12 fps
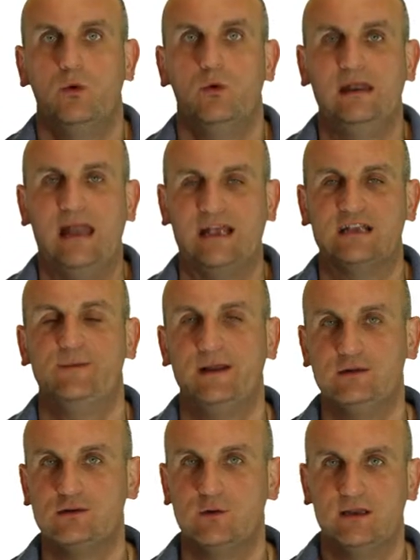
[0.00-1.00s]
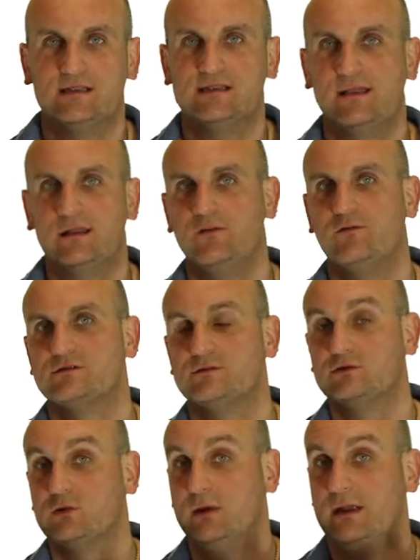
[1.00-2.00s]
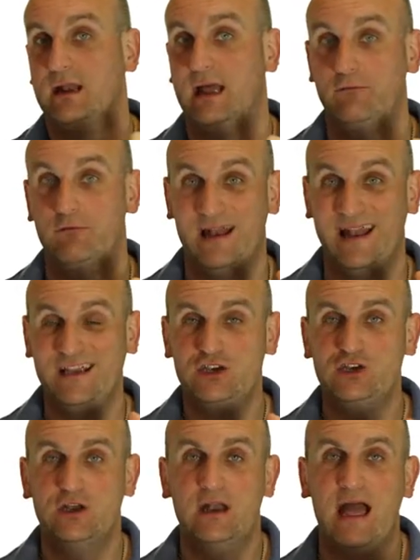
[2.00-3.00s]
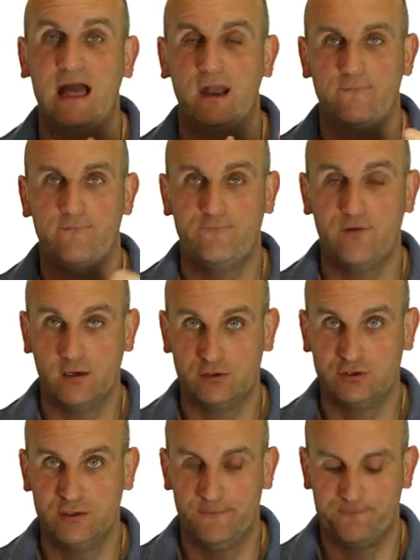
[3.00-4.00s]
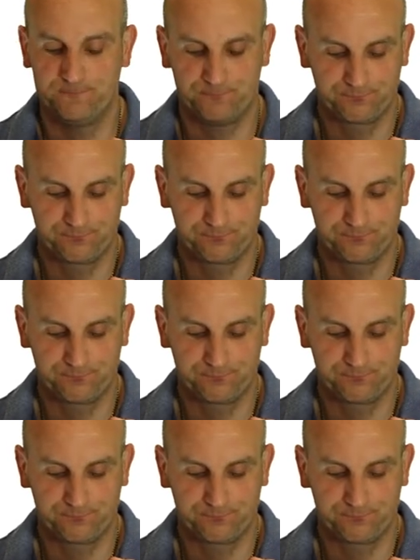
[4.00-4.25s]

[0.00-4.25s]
will expect you to understand the difference between a relation and a function.